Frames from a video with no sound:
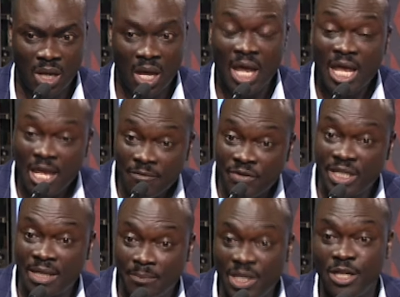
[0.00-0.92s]

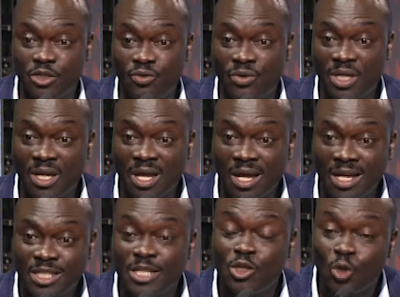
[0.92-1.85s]
Even the military
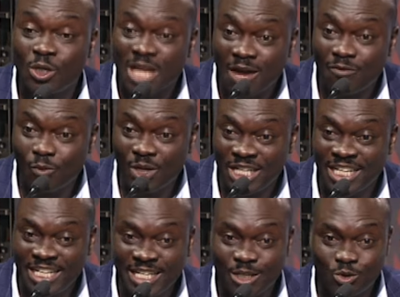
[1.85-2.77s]
did not have what they
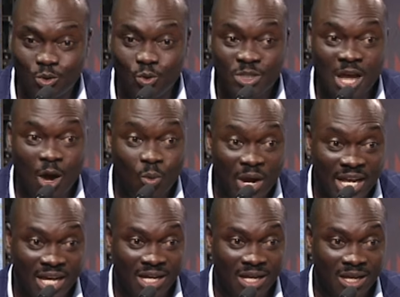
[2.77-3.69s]
needed to do their
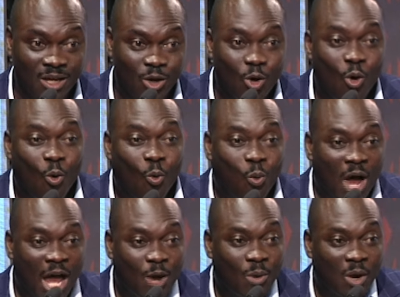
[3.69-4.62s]
work.
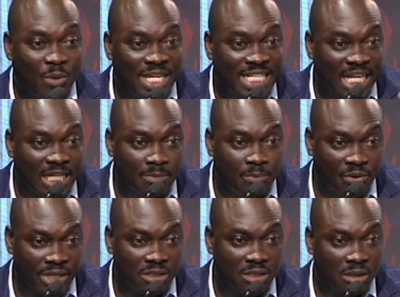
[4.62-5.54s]
Why were we
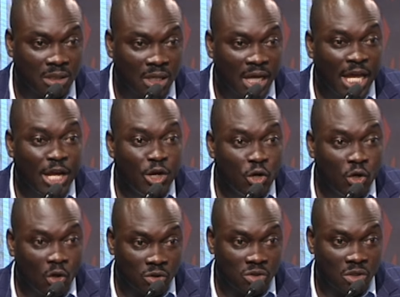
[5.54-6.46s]
deliberate in
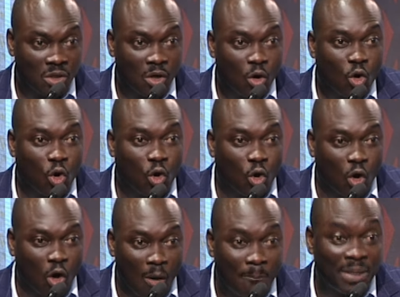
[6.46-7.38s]
not
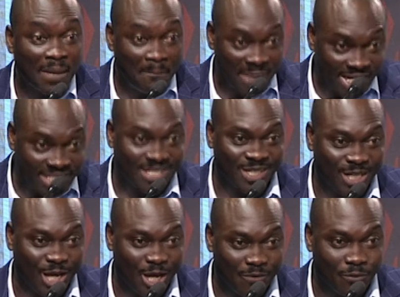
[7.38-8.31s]
complementing
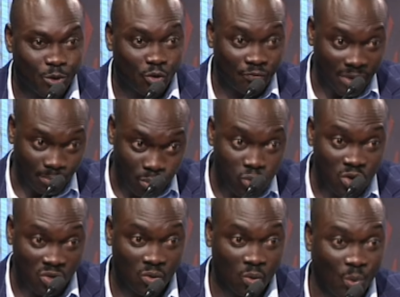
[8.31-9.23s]
the effort of the
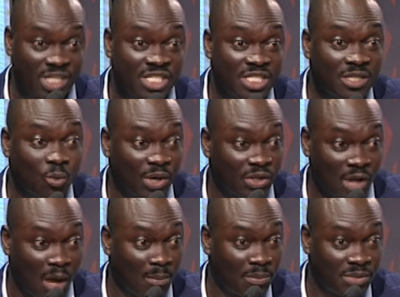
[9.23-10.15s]
boots with, with
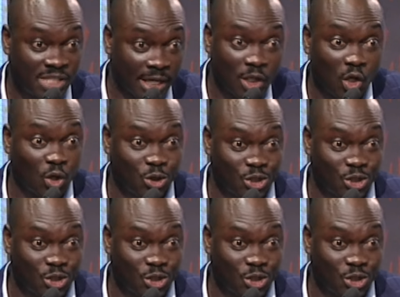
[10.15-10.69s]
um, technology?